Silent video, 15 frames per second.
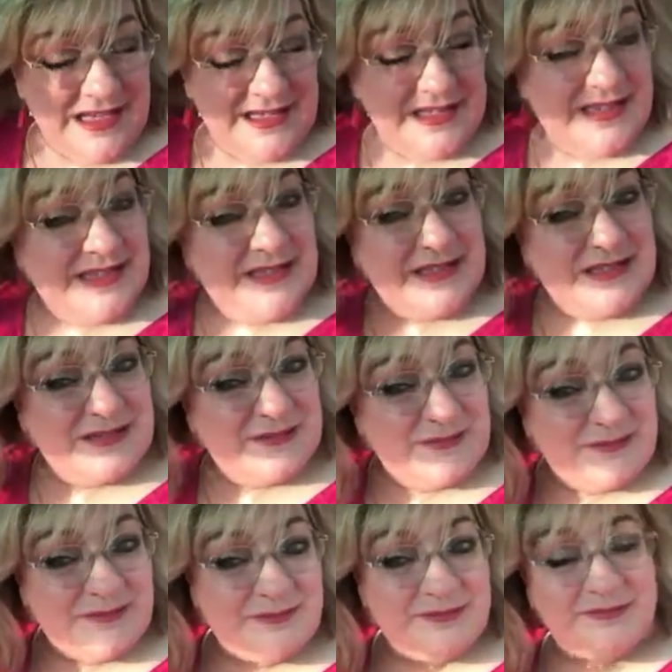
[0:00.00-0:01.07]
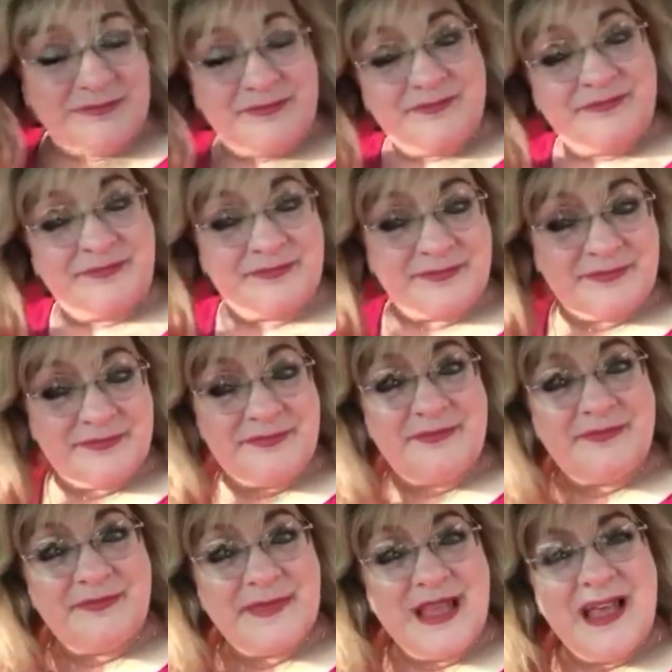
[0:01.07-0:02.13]
Yeah.
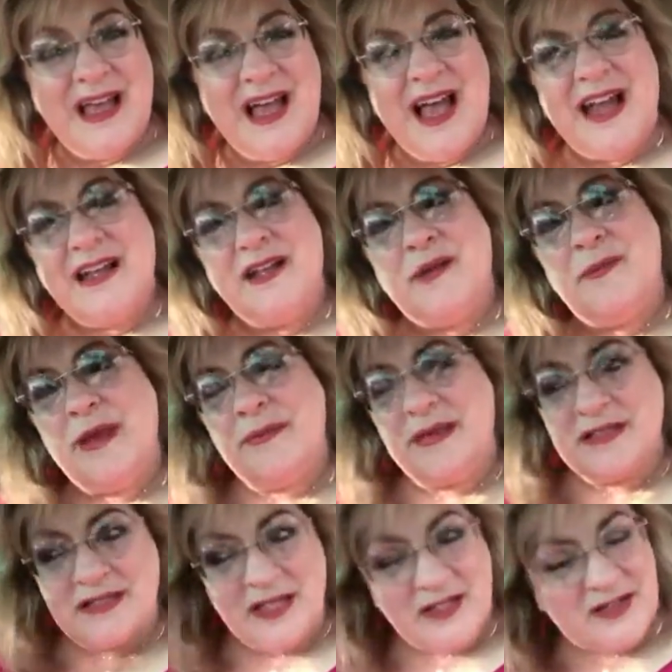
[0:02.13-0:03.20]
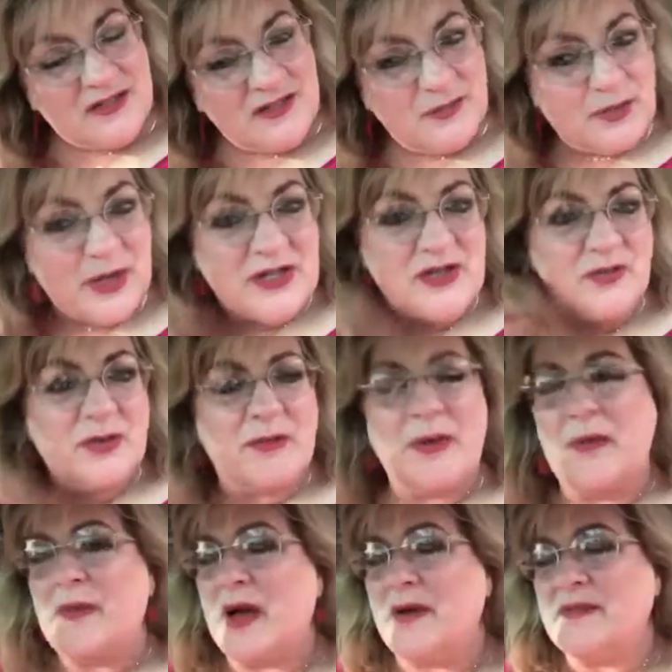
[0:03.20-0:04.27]
I don't know, maybe a touch of depression when
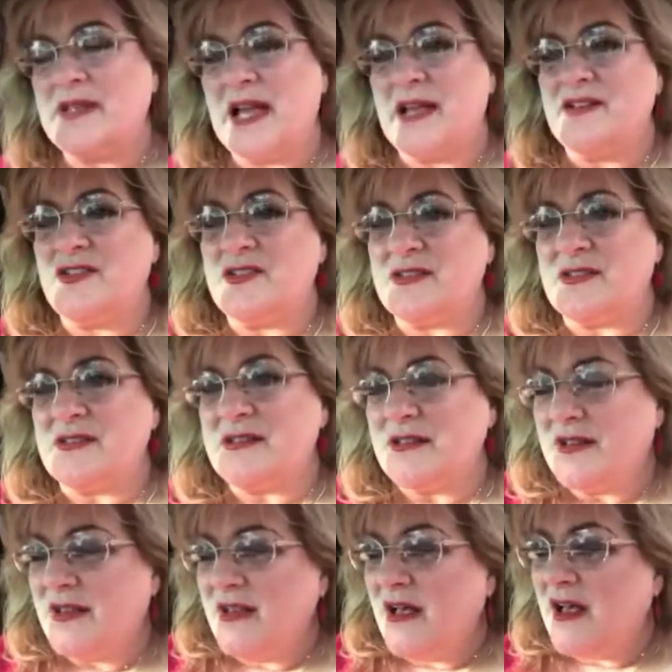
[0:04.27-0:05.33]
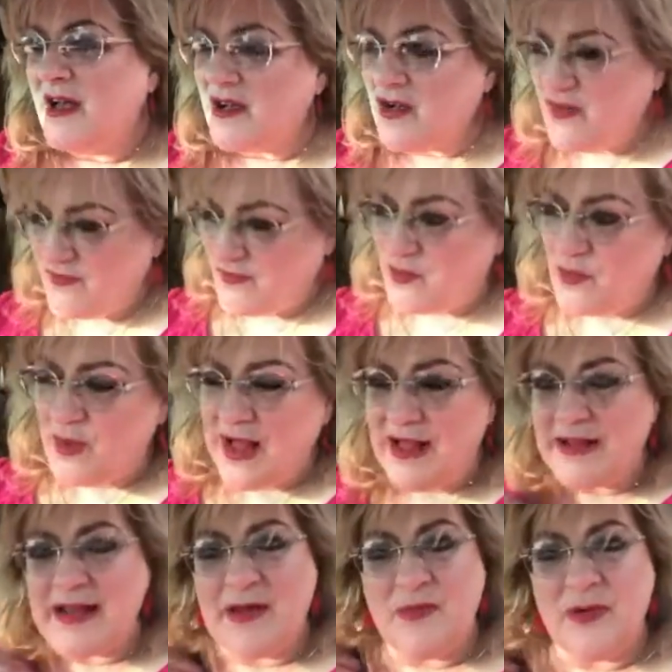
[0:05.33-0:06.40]
my mom died just hung on for a
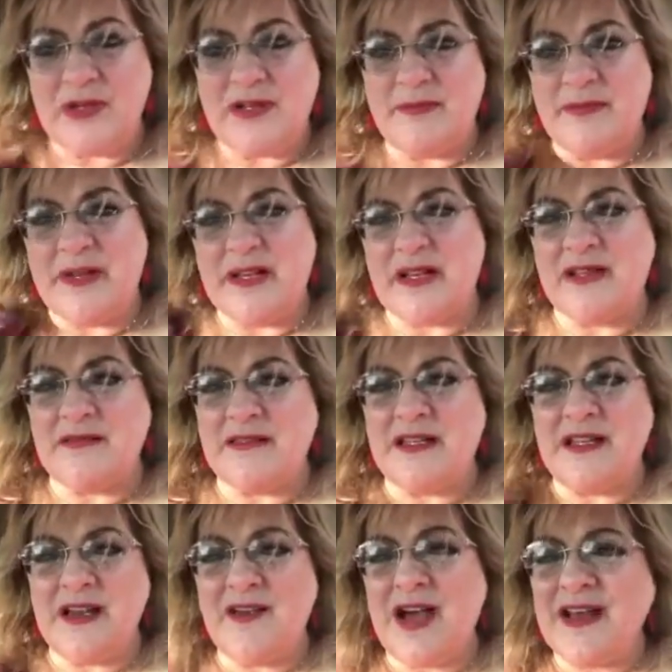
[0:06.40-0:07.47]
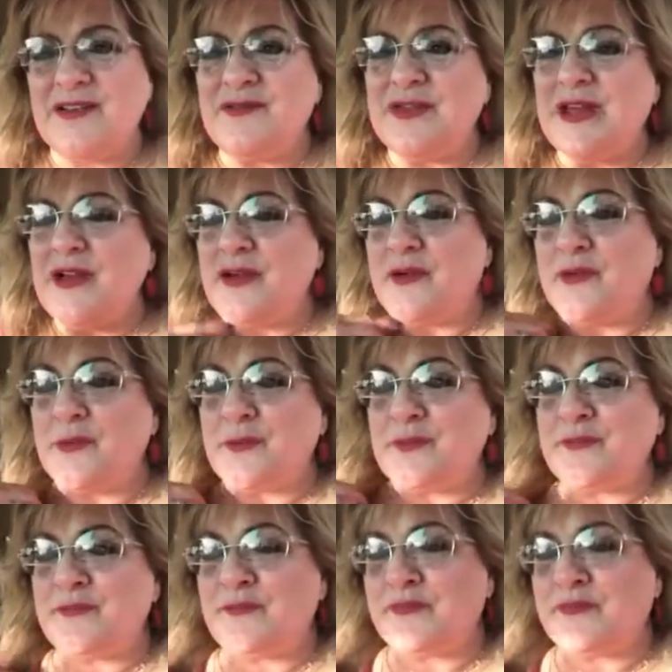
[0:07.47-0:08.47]
while and I wouldn't admit it. You know, I don't know.